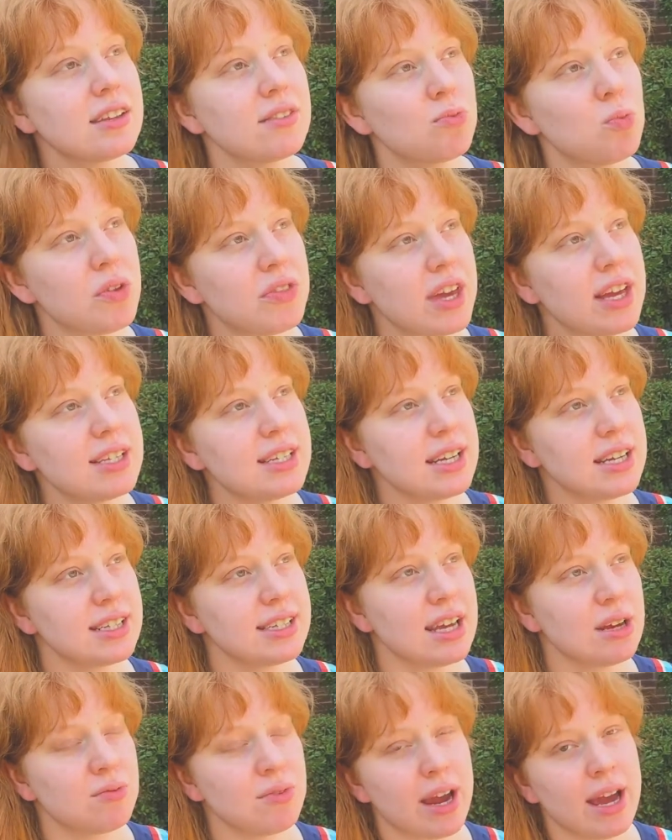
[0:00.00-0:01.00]
what they did is
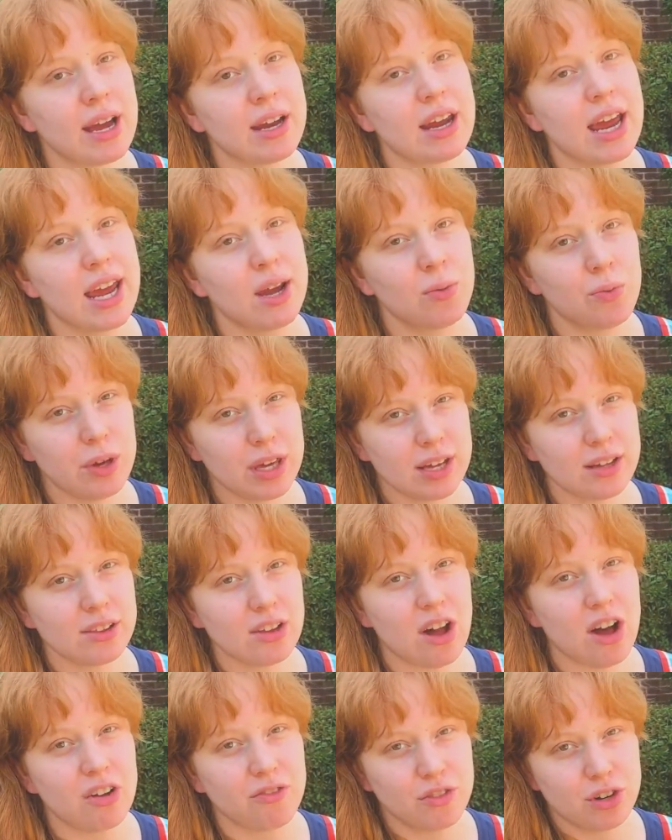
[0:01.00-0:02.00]
they ran a
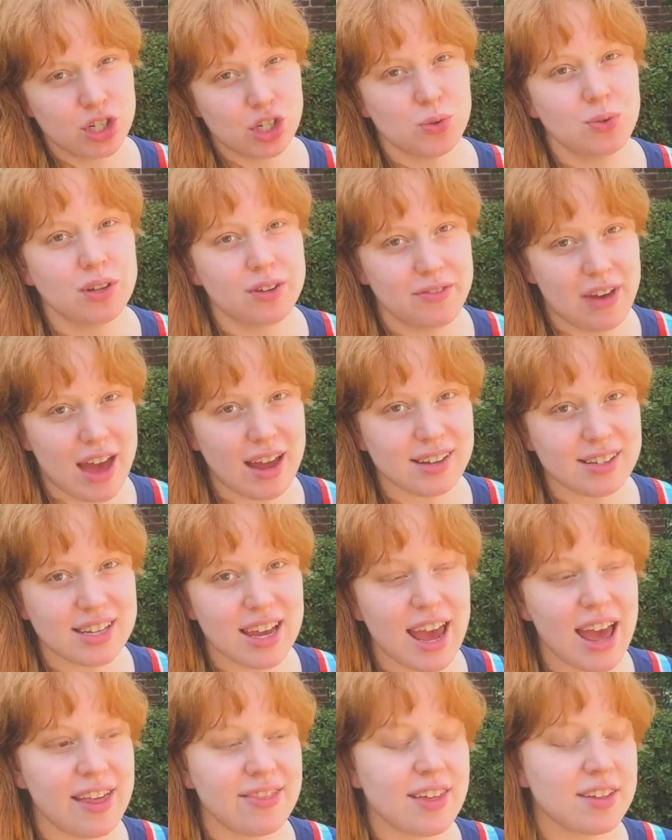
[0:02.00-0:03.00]
week-long virtual event,
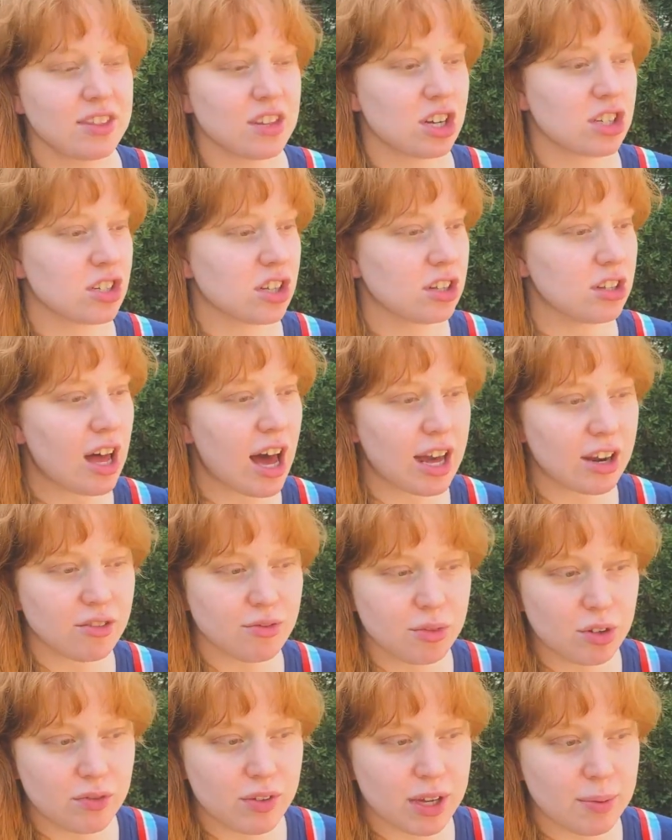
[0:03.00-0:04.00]
and that there's a lot of
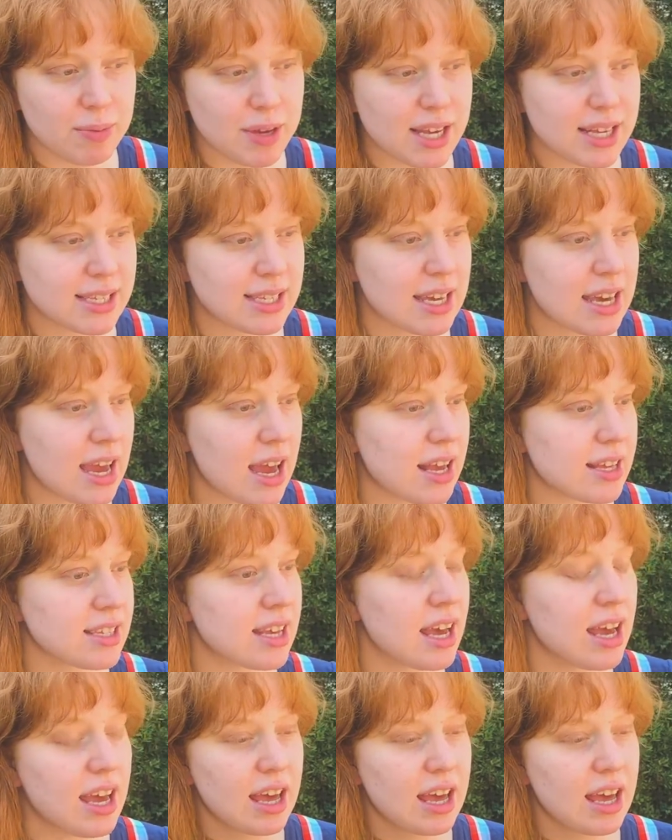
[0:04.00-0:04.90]
moving pieces,